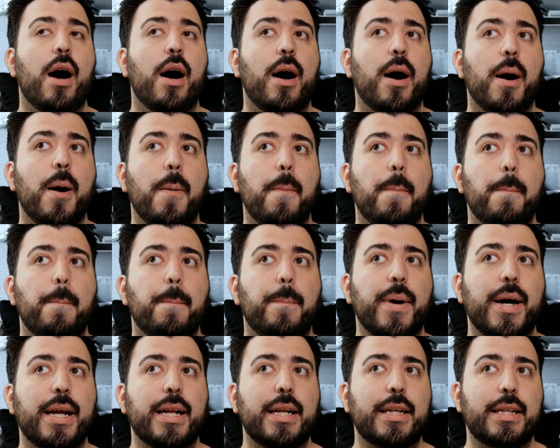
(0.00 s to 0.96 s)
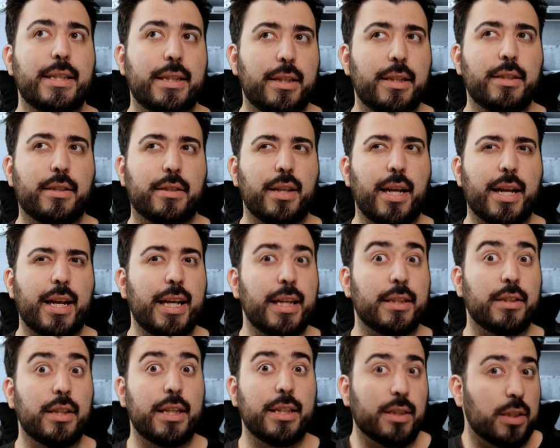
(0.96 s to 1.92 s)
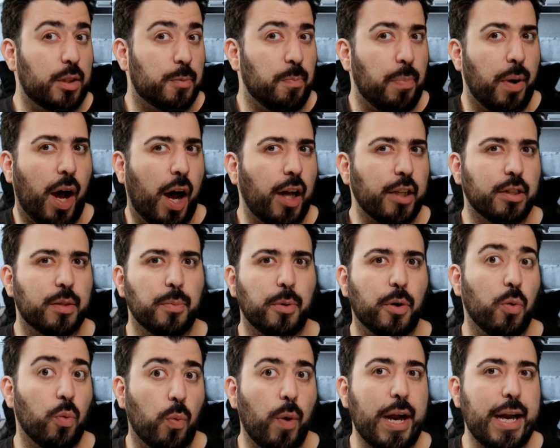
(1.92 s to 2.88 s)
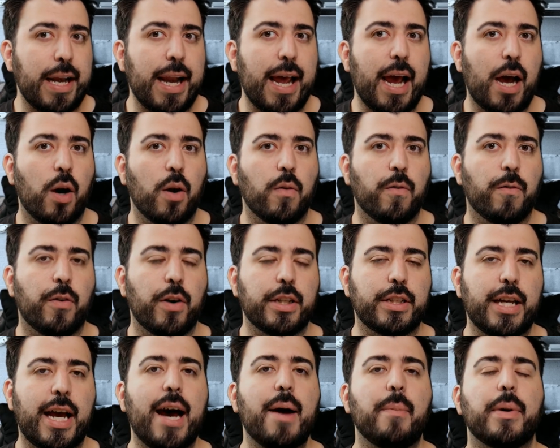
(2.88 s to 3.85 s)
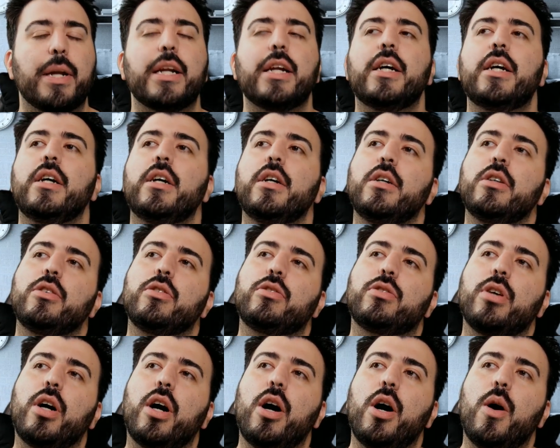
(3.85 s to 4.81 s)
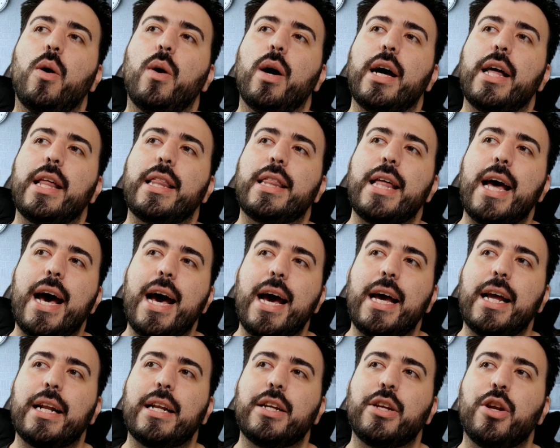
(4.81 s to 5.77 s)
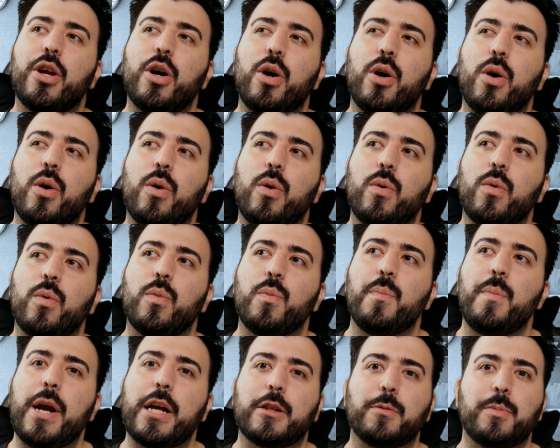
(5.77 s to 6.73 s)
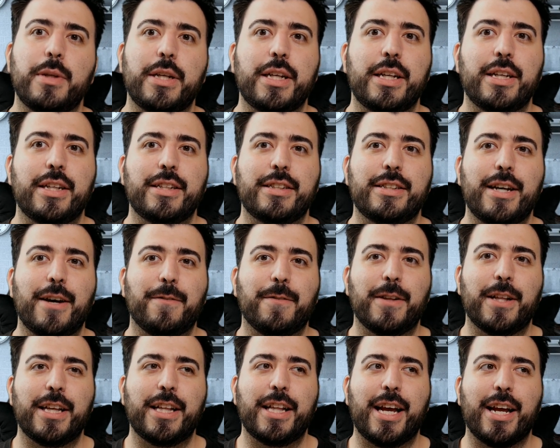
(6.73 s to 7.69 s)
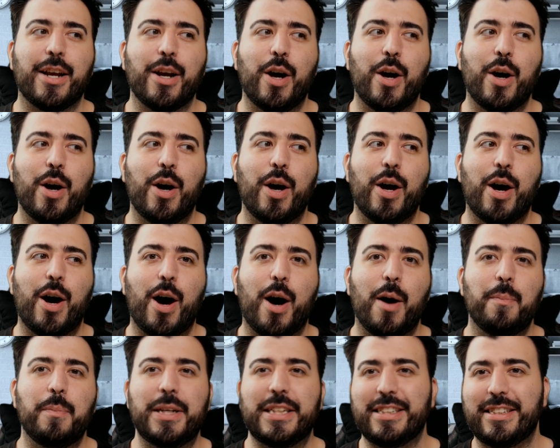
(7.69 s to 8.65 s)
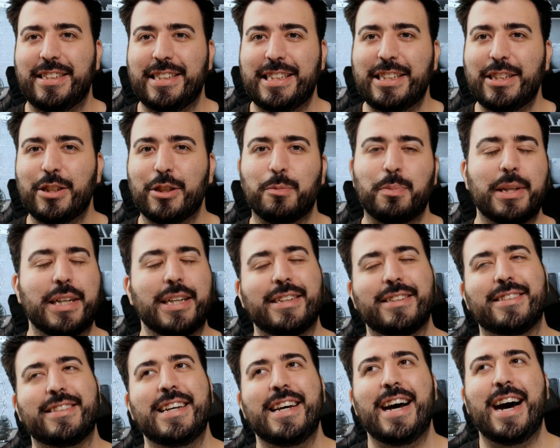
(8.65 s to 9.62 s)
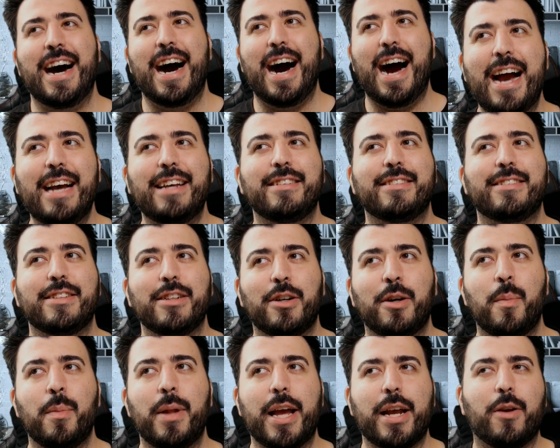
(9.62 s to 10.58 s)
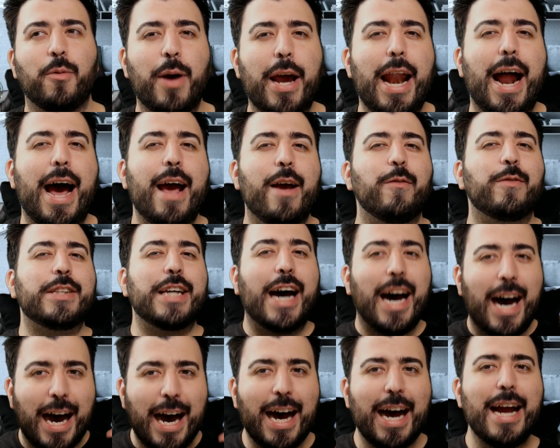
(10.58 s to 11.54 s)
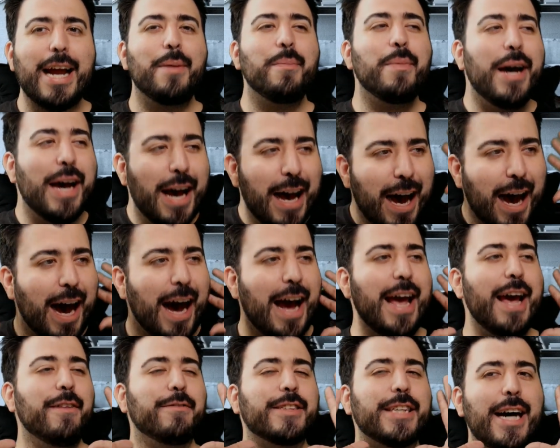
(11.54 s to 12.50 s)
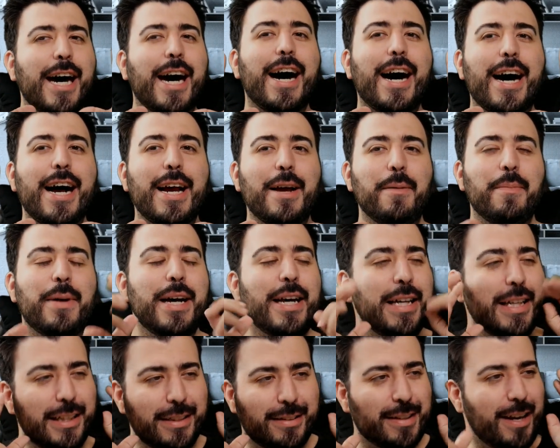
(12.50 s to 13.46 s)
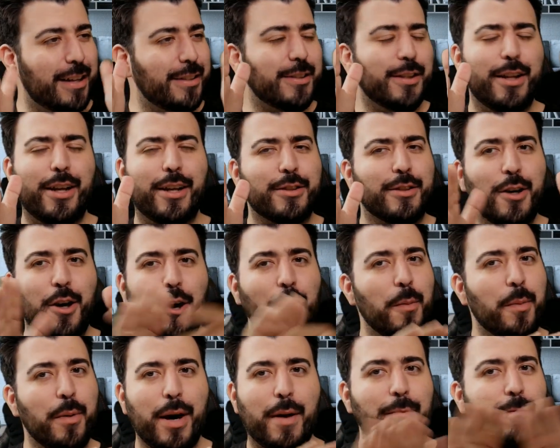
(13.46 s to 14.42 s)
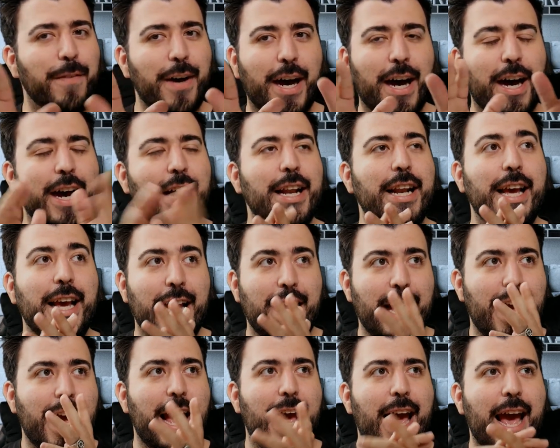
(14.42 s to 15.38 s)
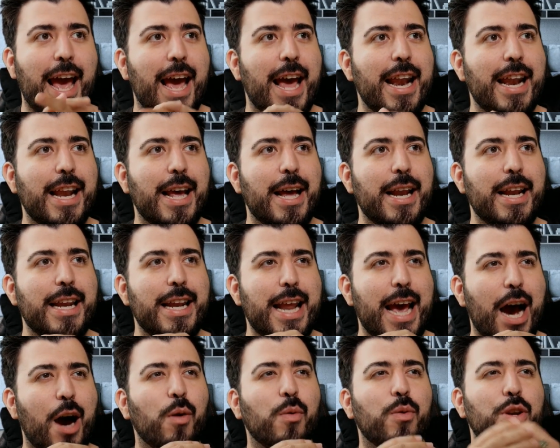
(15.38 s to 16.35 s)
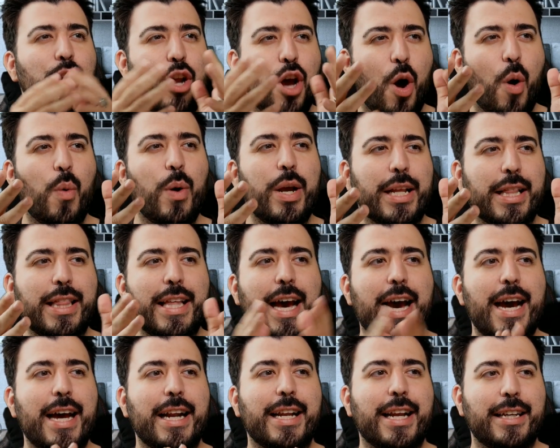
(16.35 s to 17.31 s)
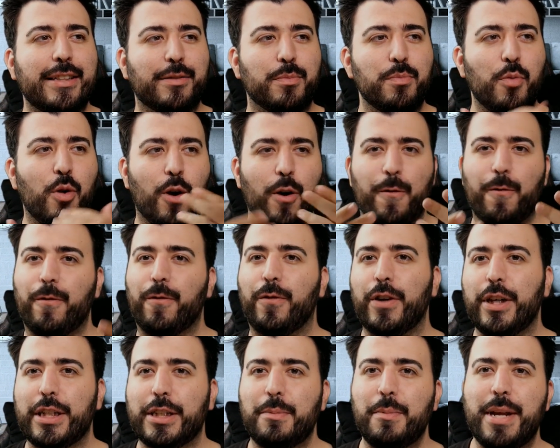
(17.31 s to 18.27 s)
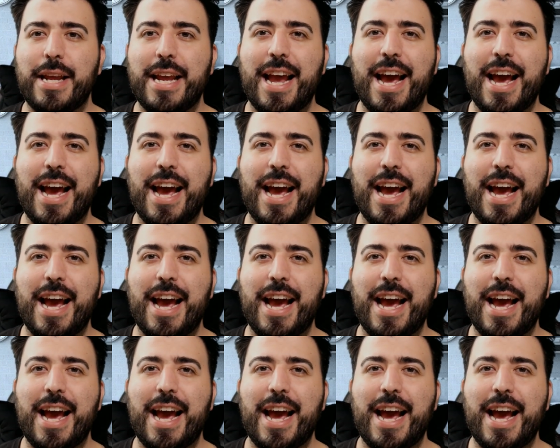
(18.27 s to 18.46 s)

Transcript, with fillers: Um, but it, it's like it, it's possible right now for it to happen. So that, you know, makes me definitely like on pins and needles because I still am like, wait, I have time. I have time. It's not till October. I'm fine. And now knowing that has more freaked